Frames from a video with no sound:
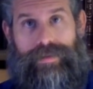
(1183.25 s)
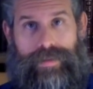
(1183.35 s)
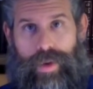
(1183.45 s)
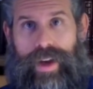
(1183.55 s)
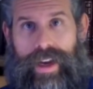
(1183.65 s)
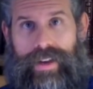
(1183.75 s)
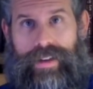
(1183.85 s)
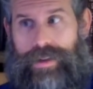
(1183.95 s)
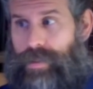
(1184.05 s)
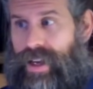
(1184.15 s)
Okay?
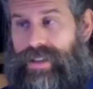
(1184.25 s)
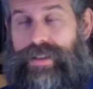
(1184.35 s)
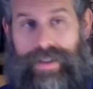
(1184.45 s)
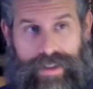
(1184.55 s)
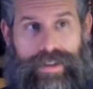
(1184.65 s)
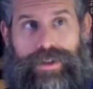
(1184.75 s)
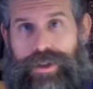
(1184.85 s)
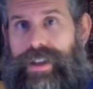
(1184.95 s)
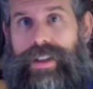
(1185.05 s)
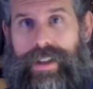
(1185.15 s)
It depends. This is
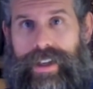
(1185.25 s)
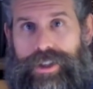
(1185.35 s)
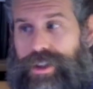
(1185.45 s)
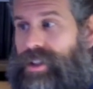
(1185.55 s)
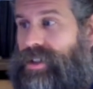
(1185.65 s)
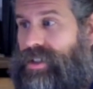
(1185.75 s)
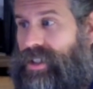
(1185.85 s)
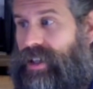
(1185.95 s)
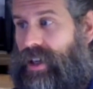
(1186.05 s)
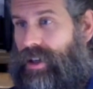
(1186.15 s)
your inclination. There's
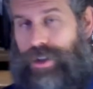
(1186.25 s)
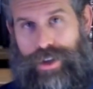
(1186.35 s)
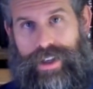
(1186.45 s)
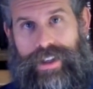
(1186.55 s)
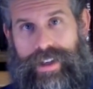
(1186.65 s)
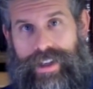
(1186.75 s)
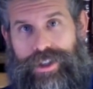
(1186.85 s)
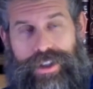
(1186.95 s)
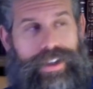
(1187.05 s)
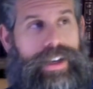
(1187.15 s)
the good
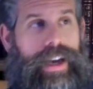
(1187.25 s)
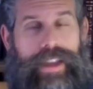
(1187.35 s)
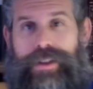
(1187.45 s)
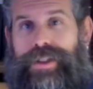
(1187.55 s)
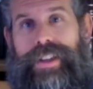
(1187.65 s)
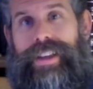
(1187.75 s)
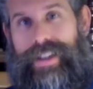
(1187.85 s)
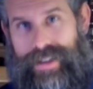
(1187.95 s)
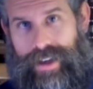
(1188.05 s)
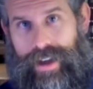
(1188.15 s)
inclination and there's the
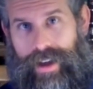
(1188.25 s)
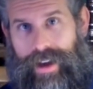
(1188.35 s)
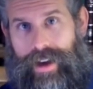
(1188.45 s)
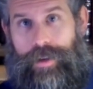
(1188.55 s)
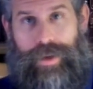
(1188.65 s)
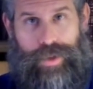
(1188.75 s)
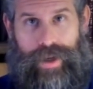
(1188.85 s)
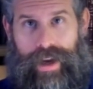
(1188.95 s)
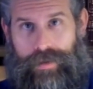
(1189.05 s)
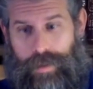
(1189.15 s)
yetzer hara, which we
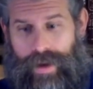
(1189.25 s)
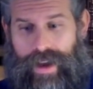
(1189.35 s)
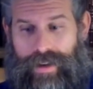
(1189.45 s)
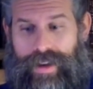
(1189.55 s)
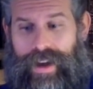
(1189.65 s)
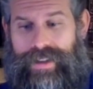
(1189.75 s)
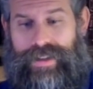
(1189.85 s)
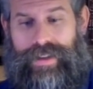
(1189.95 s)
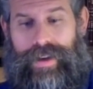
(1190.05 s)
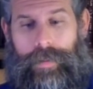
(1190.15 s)
have to battle
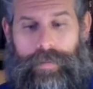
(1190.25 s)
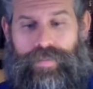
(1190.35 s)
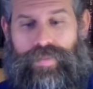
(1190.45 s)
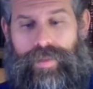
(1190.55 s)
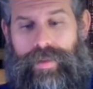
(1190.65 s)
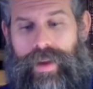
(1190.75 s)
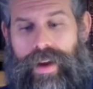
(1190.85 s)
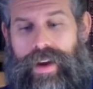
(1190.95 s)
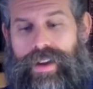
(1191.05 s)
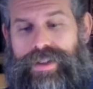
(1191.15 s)
constantly.
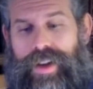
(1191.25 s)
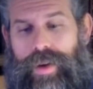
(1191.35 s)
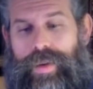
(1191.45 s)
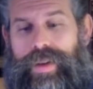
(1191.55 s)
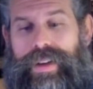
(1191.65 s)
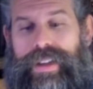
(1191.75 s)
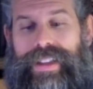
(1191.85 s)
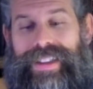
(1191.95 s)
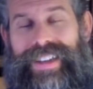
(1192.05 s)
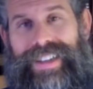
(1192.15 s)
So
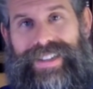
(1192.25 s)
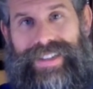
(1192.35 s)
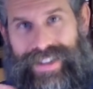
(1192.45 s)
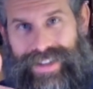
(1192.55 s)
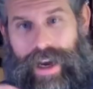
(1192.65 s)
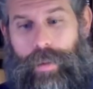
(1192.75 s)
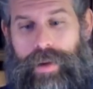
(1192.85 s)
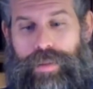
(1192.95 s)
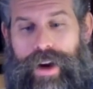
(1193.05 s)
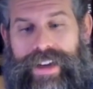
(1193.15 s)
this is how we
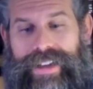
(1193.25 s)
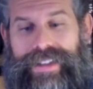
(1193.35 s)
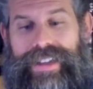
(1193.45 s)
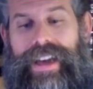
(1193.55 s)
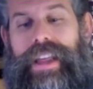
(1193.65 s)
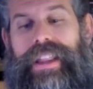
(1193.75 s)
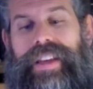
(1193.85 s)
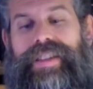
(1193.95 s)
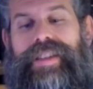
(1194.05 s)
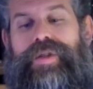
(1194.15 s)
break it.
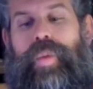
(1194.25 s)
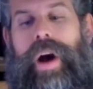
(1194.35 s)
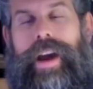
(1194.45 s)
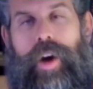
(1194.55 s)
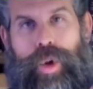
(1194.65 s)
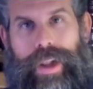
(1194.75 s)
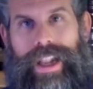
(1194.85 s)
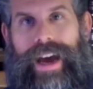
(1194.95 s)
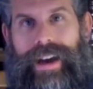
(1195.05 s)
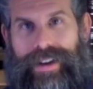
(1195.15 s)
This is why
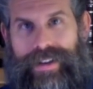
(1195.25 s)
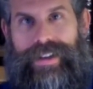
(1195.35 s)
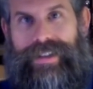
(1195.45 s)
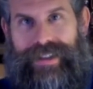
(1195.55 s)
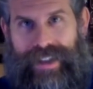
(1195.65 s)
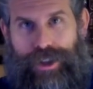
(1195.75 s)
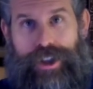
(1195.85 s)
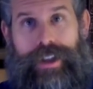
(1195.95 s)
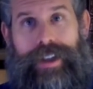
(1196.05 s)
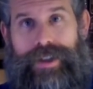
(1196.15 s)
olah,
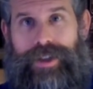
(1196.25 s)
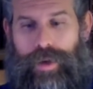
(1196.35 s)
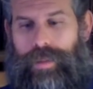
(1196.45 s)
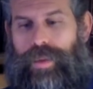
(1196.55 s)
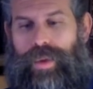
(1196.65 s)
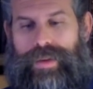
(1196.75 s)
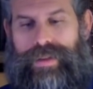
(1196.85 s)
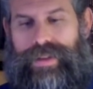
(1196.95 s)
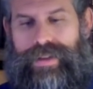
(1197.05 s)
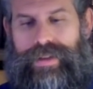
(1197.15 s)
ascension, is so important.